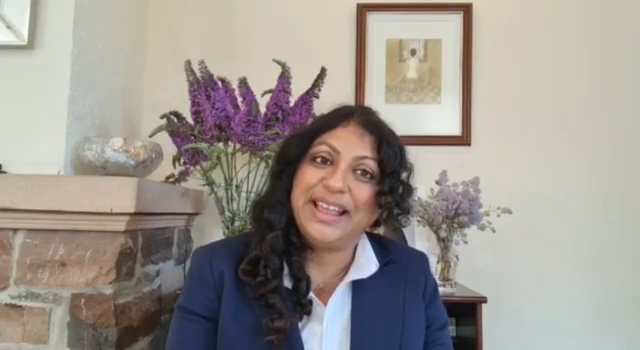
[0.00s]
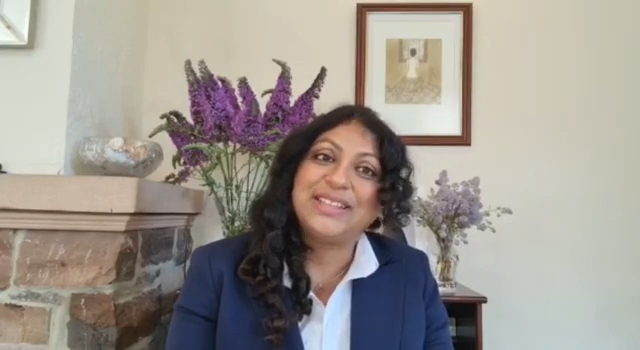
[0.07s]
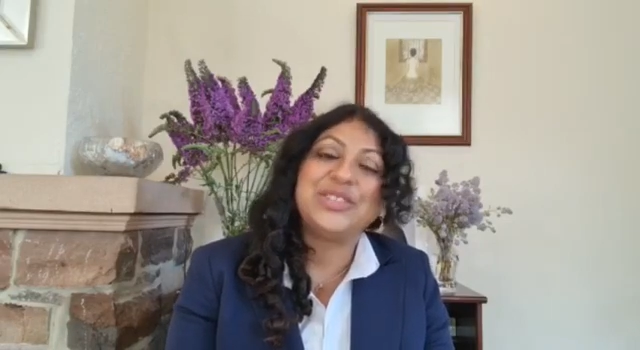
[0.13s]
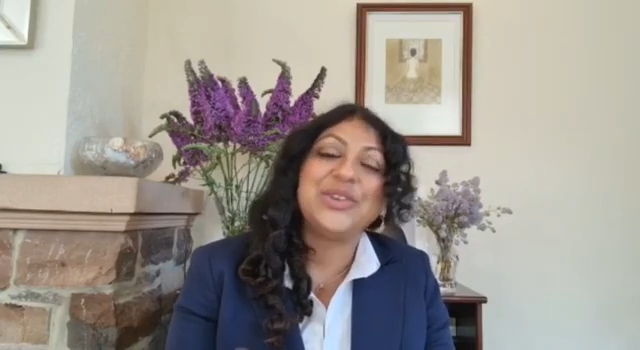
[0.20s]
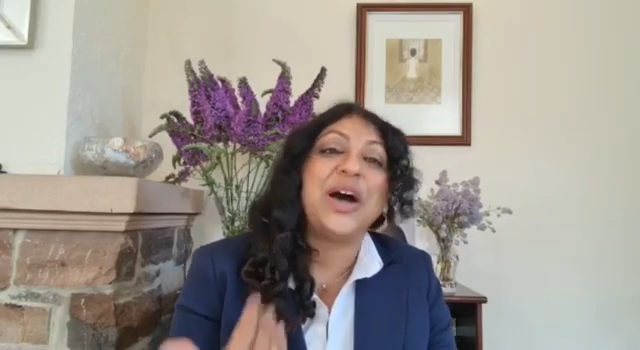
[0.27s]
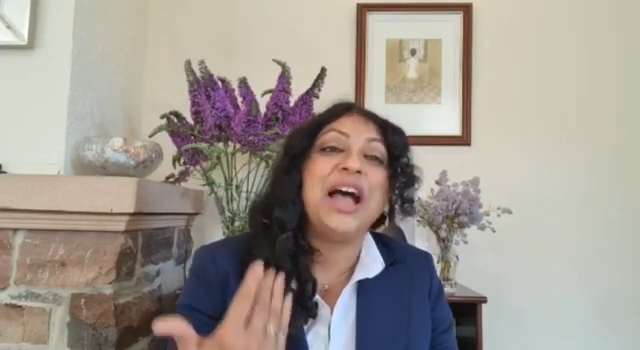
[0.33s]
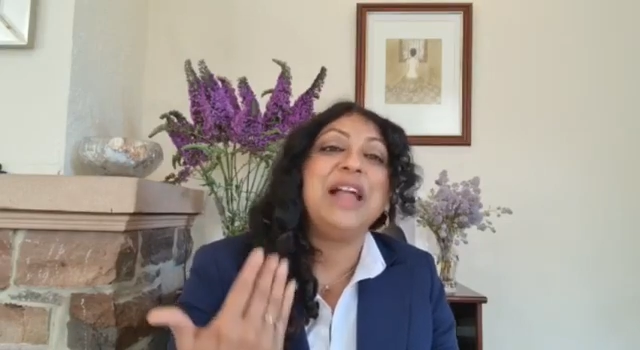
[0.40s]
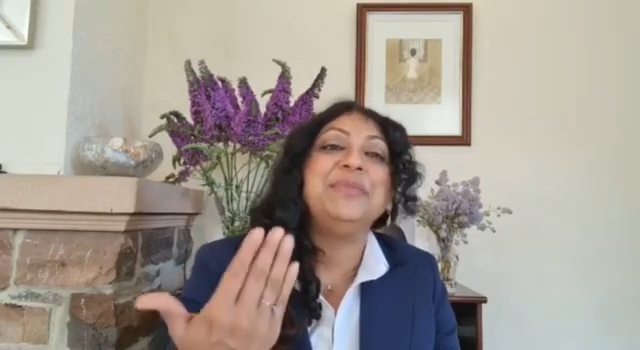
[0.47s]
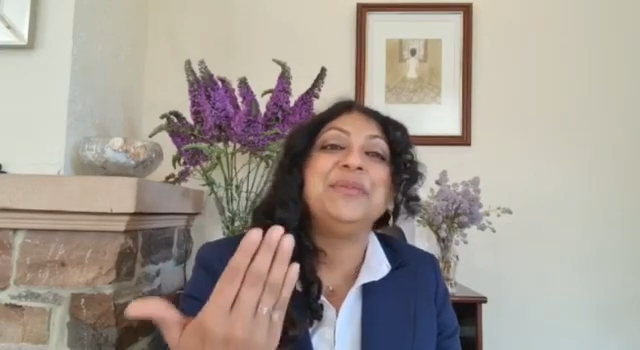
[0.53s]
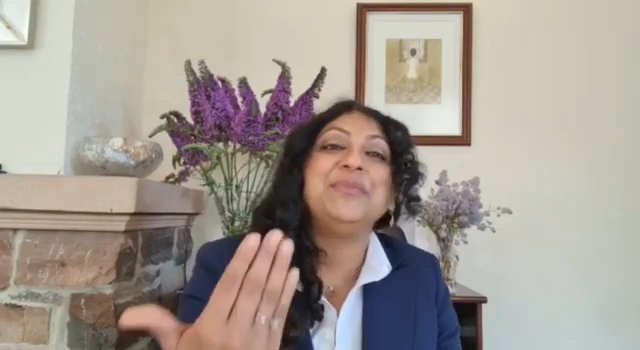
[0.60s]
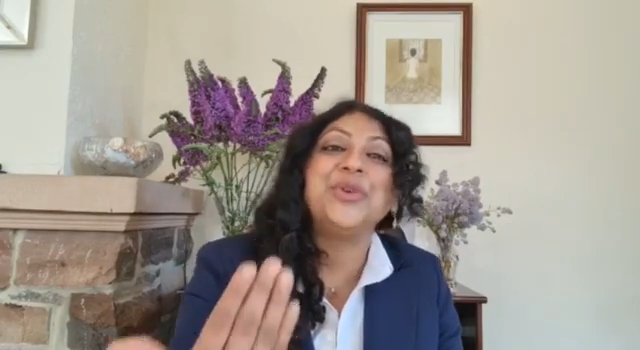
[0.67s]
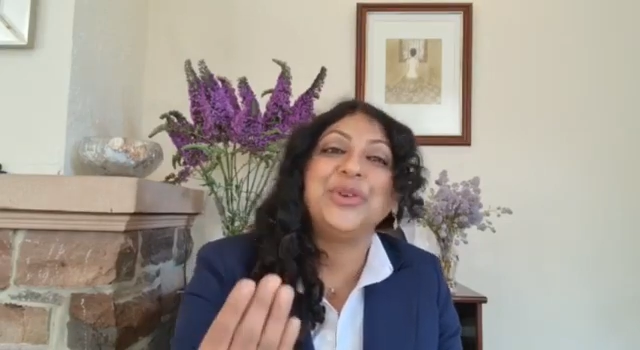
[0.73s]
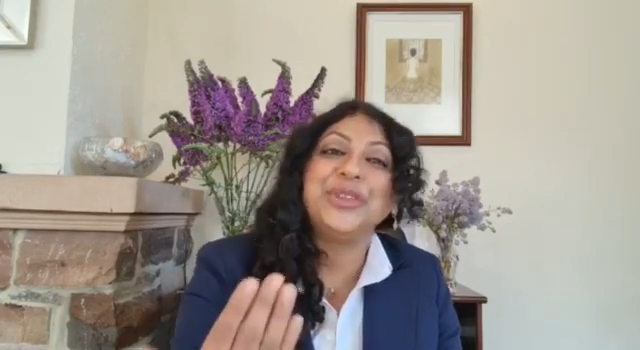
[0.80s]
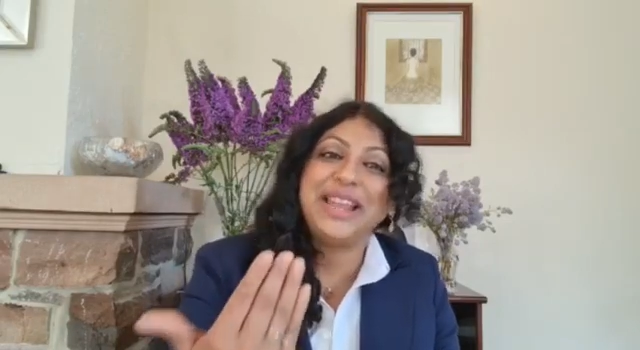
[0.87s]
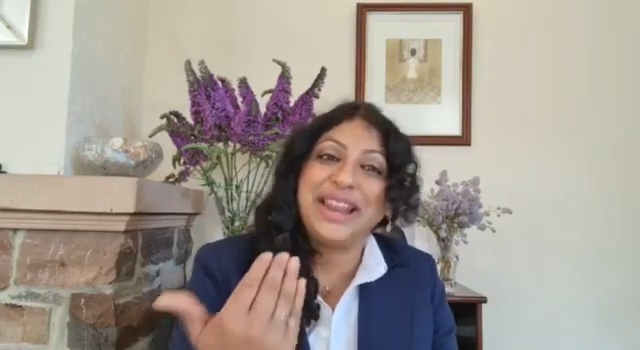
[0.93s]
So I'll be
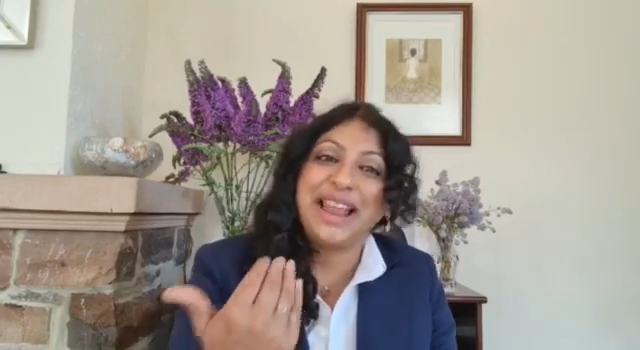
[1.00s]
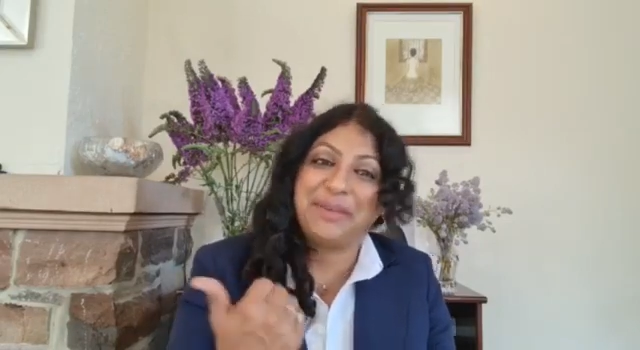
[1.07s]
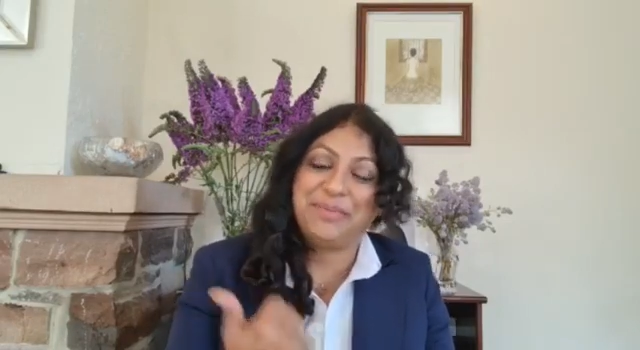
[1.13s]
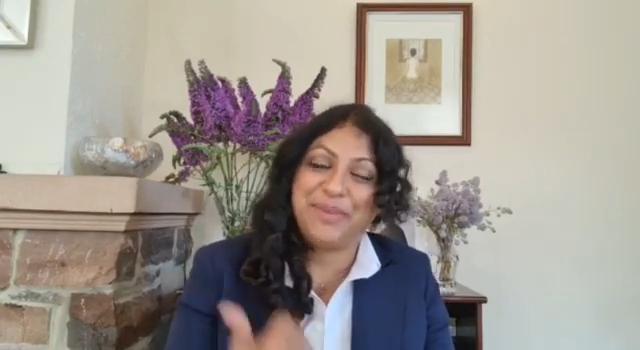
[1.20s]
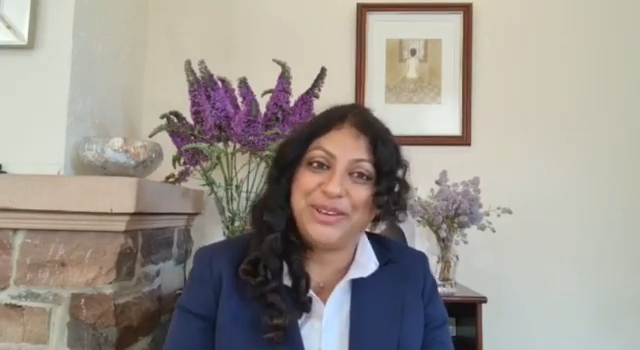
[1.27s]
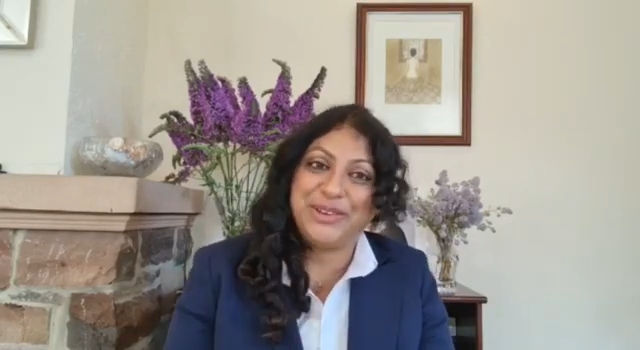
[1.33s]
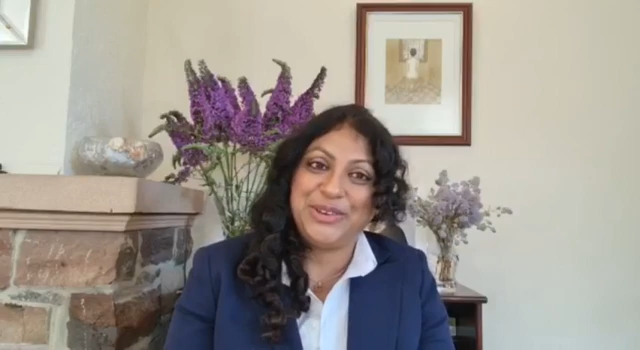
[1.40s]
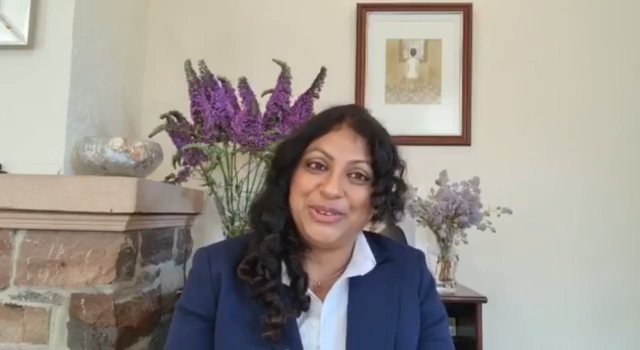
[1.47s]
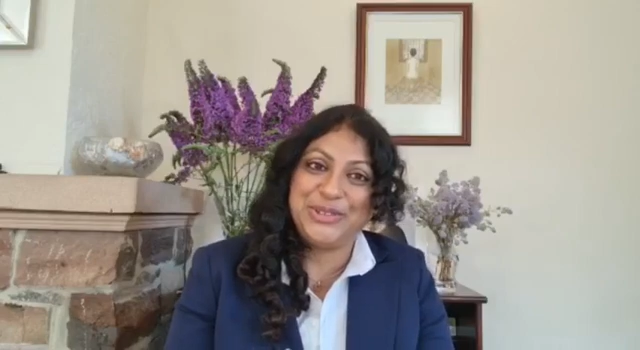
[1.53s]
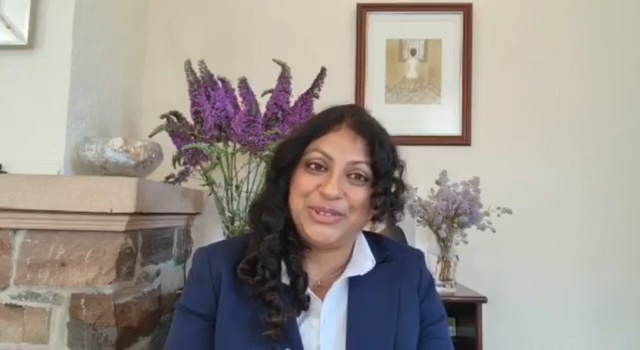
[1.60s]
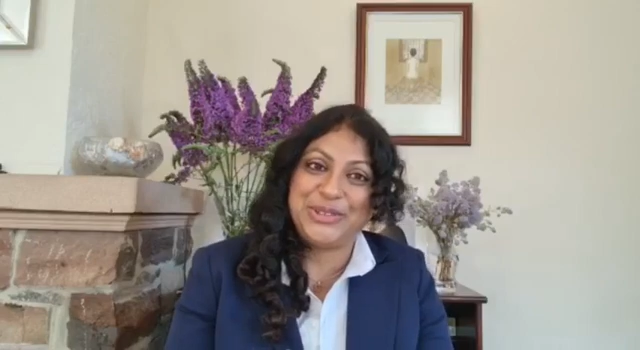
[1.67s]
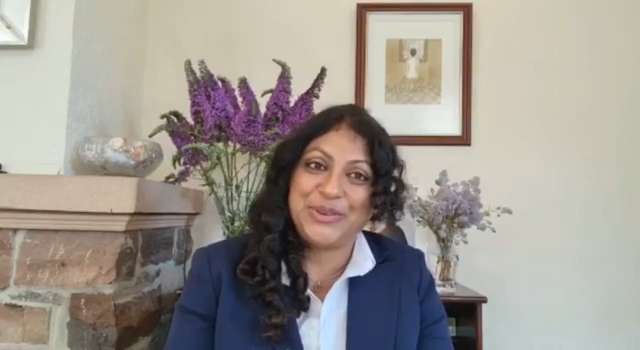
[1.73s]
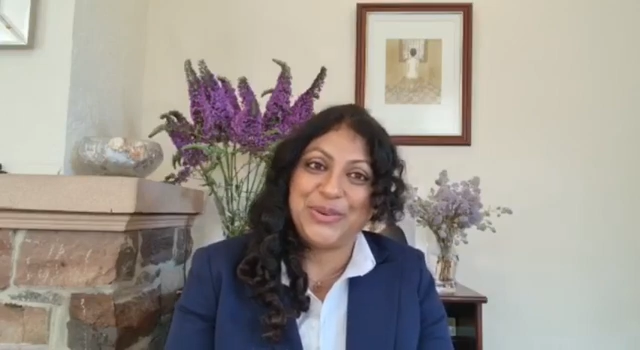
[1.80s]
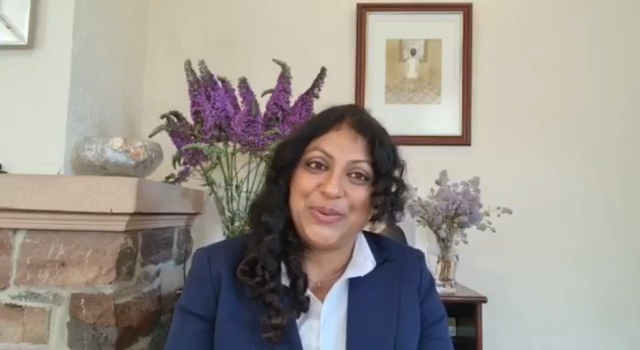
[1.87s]
more than happy to do so.